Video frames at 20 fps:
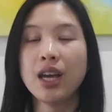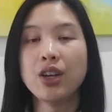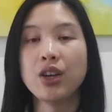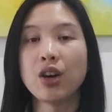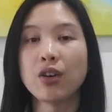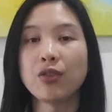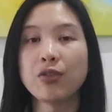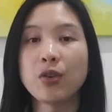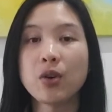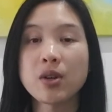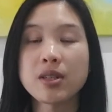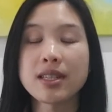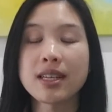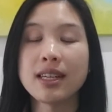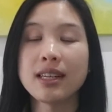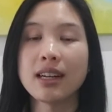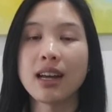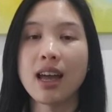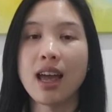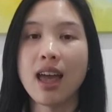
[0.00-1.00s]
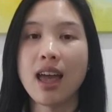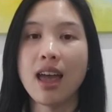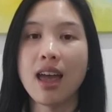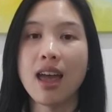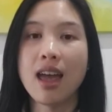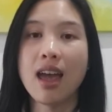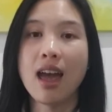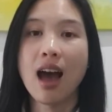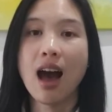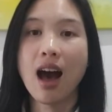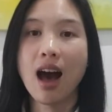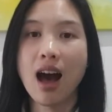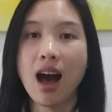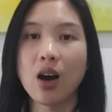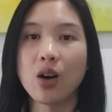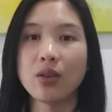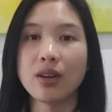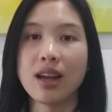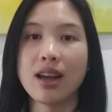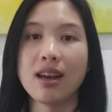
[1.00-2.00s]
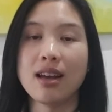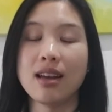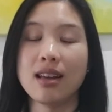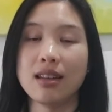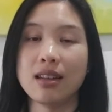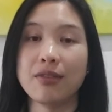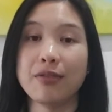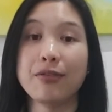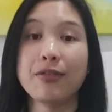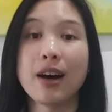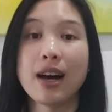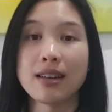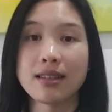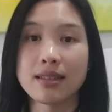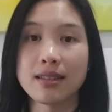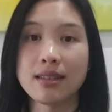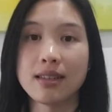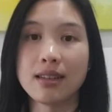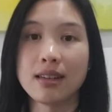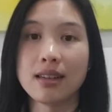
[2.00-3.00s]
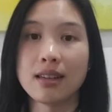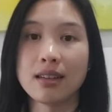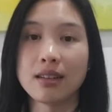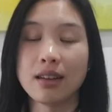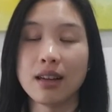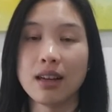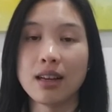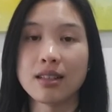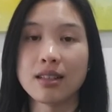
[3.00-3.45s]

you're forcing the air out at a faster